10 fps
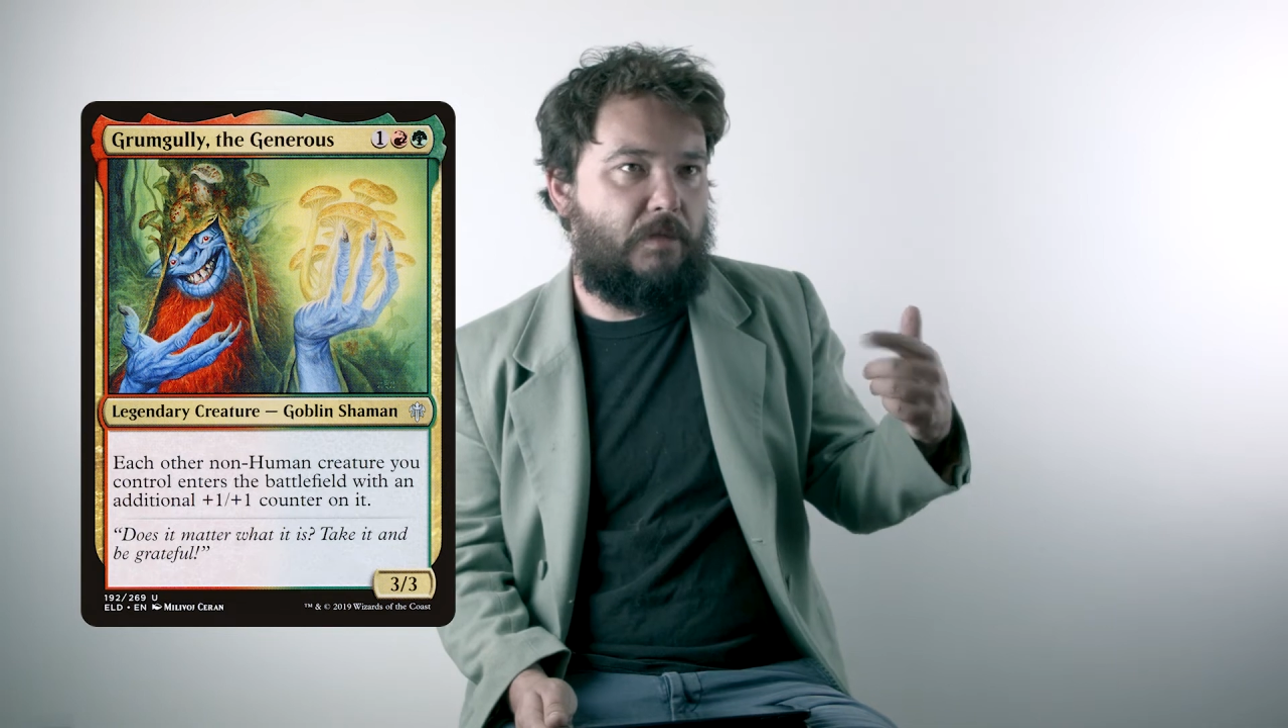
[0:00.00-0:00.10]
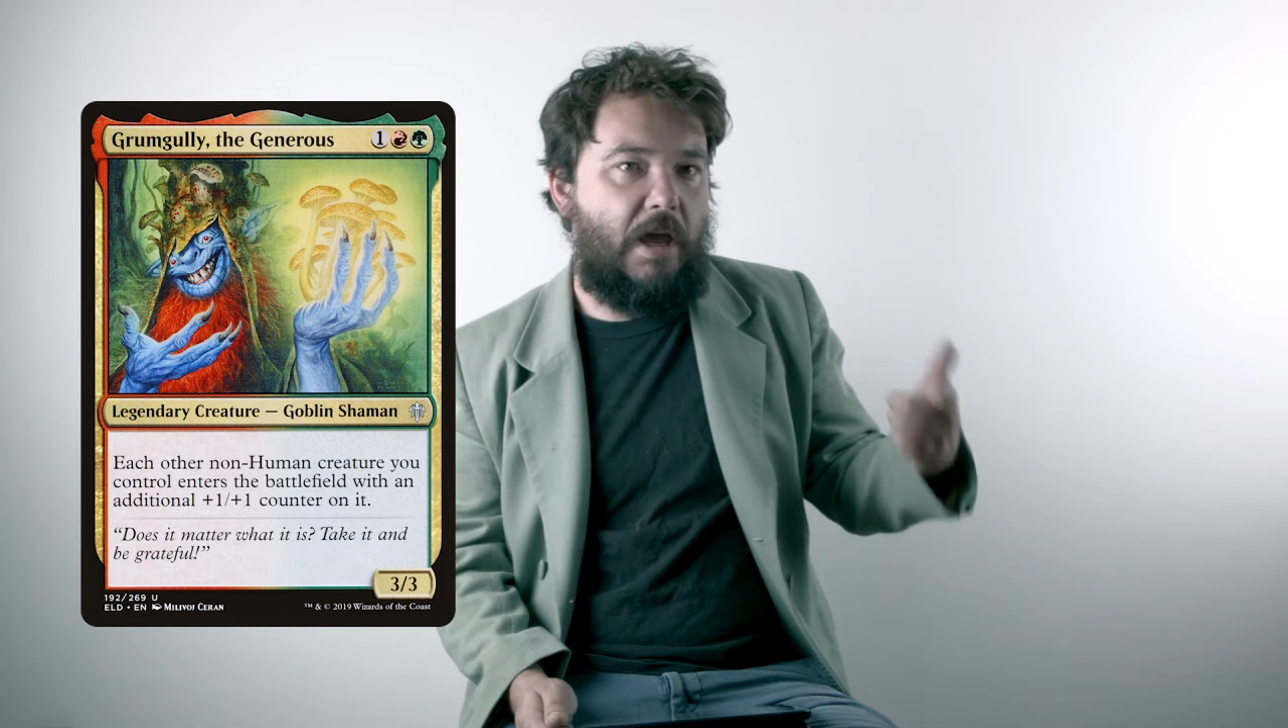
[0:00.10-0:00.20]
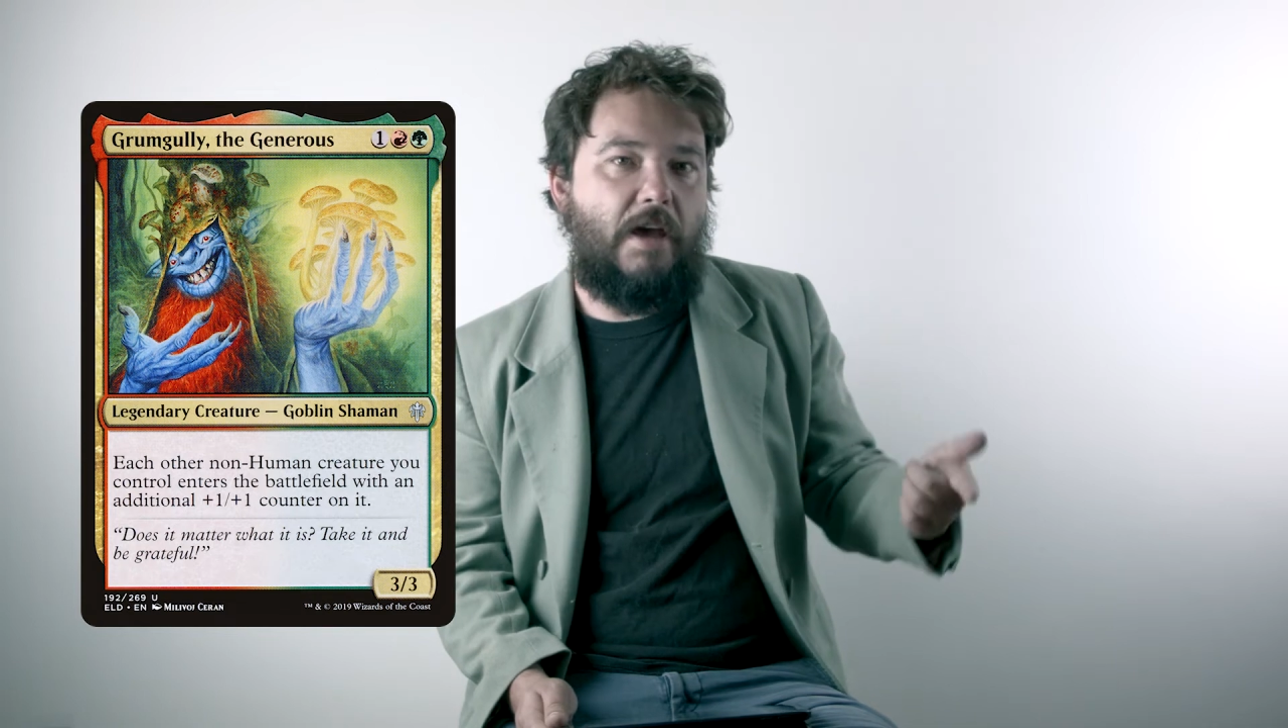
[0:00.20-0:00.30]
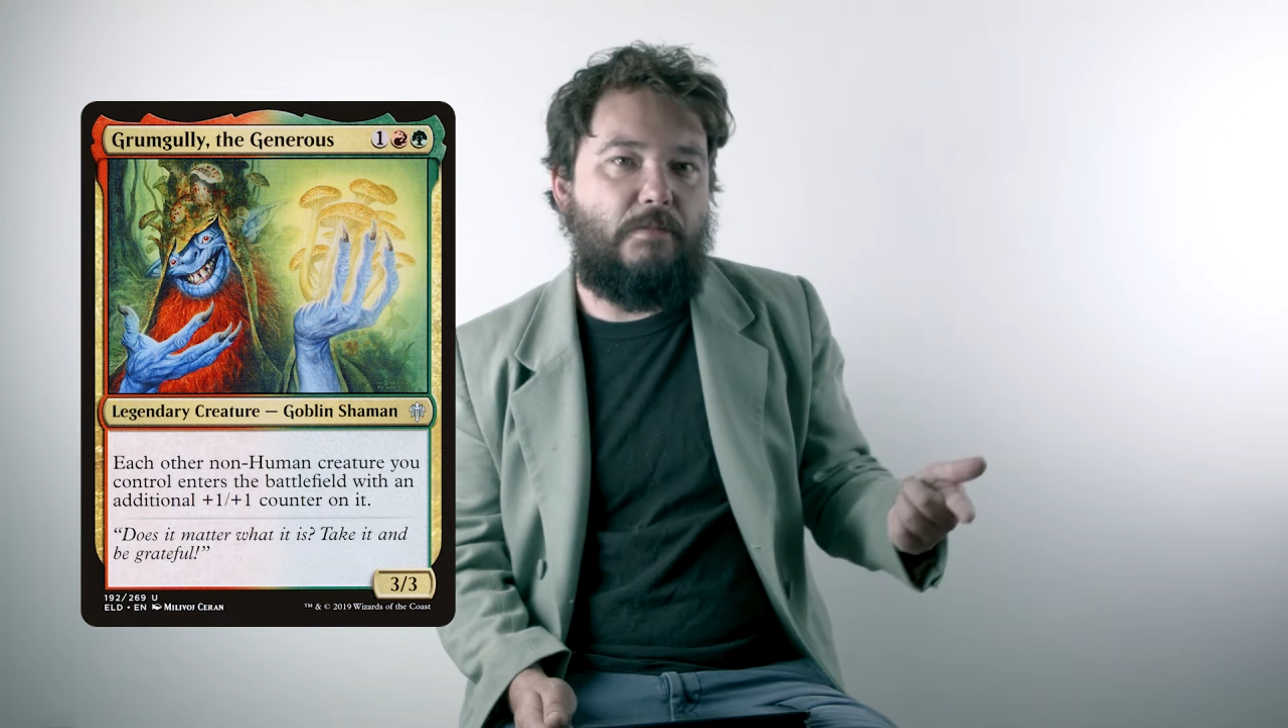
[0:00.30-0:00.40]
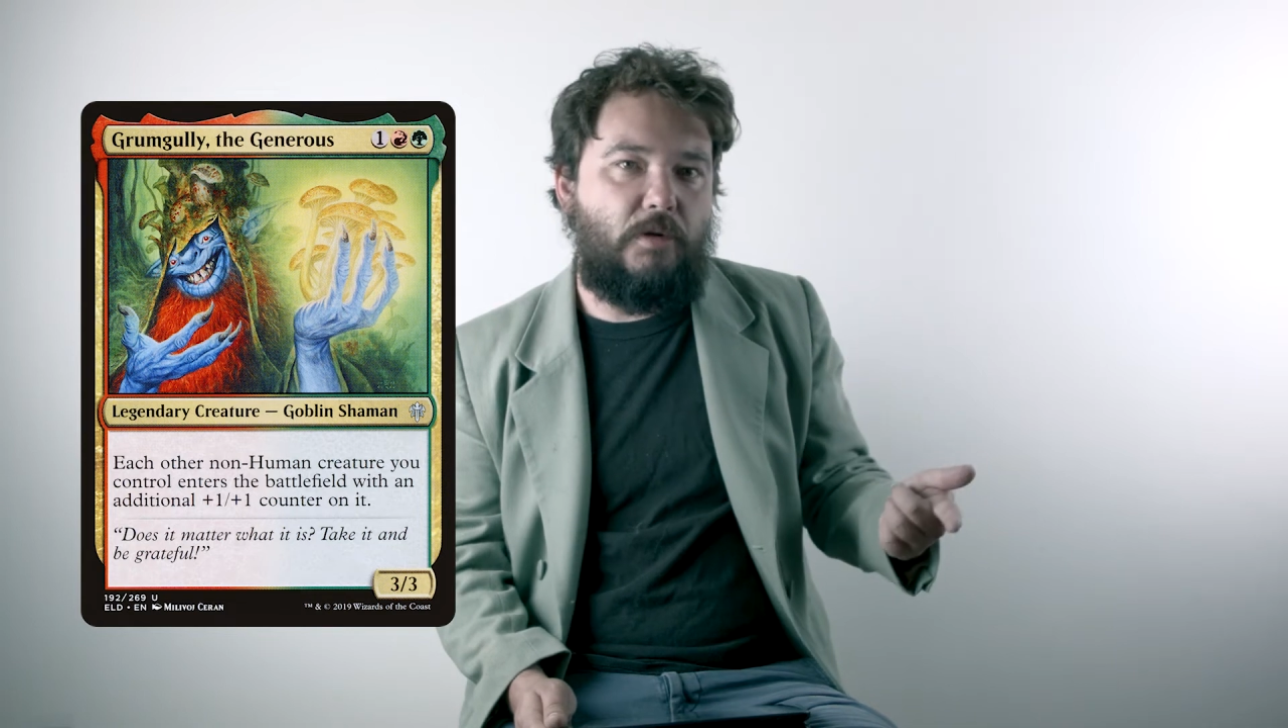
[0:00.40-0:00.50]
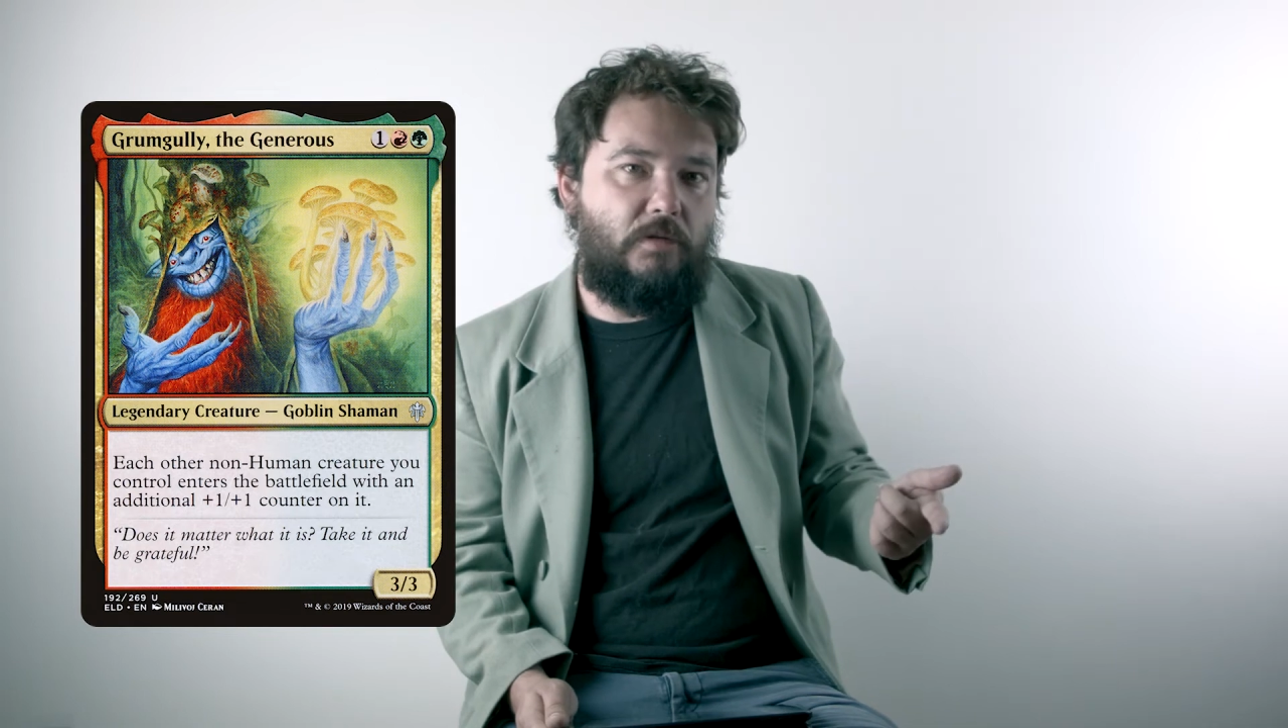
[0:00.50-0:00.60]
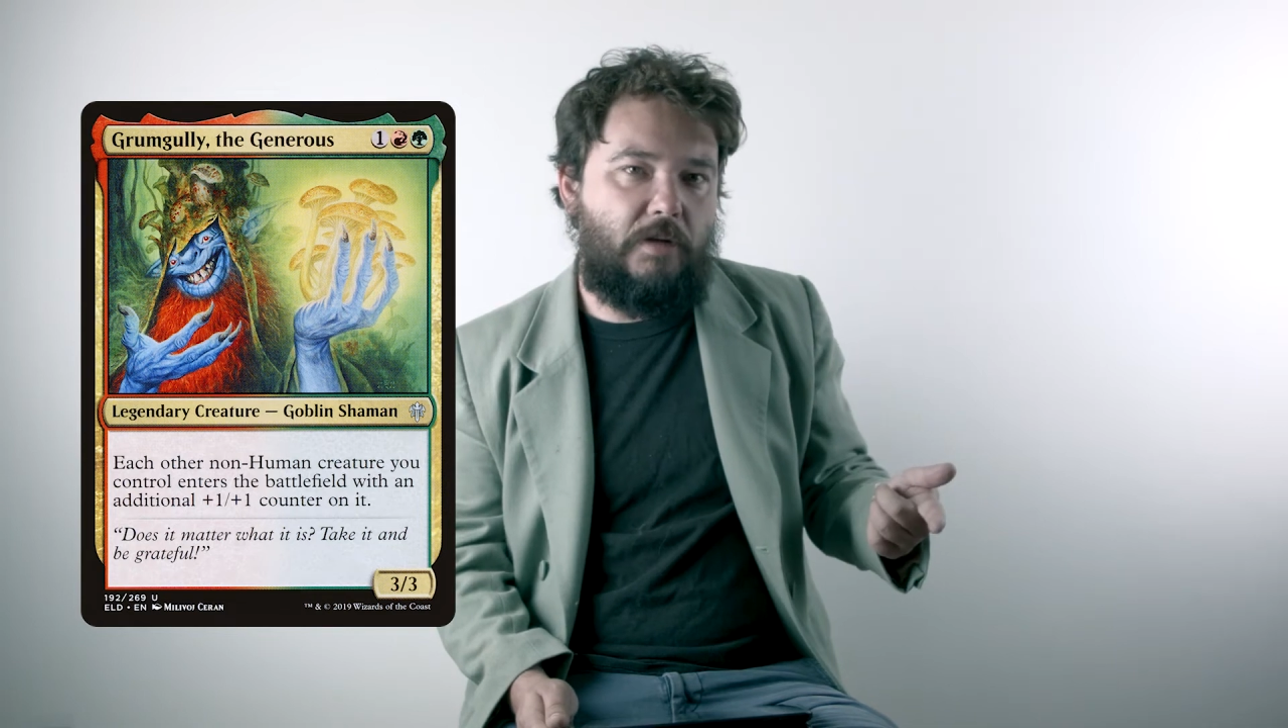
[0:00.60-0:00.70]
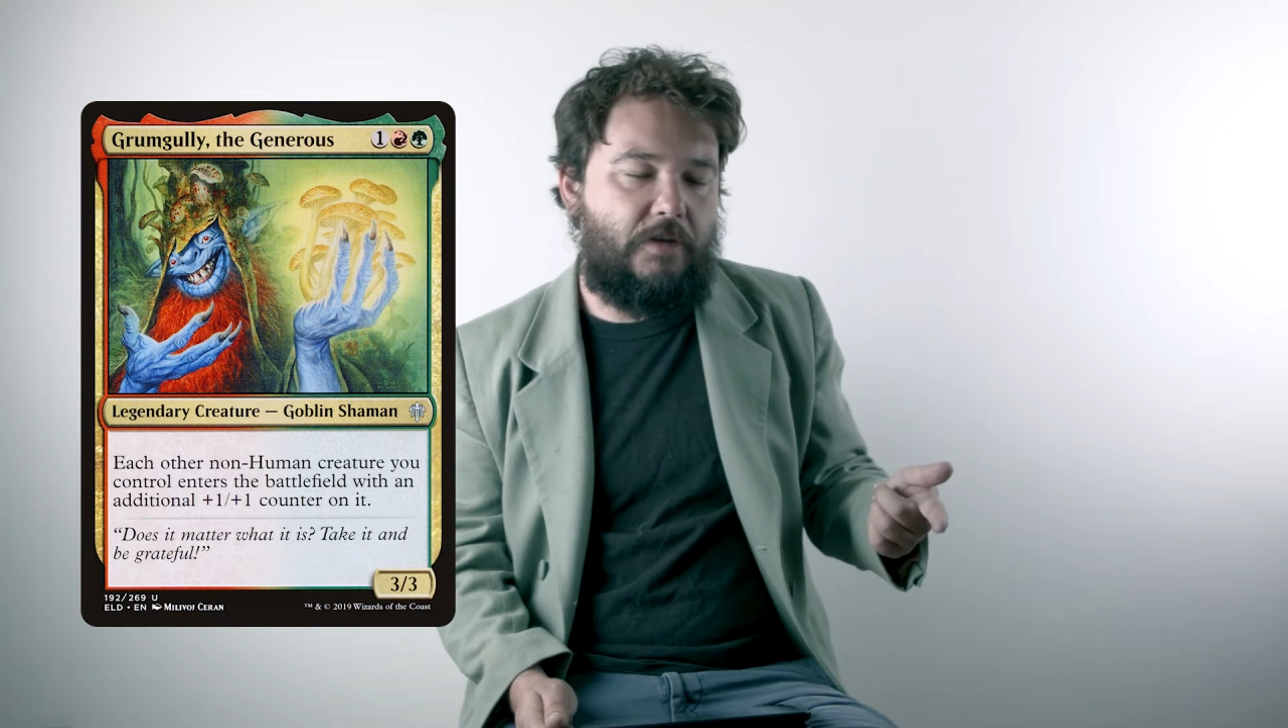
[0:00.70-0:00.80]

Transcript: Gamble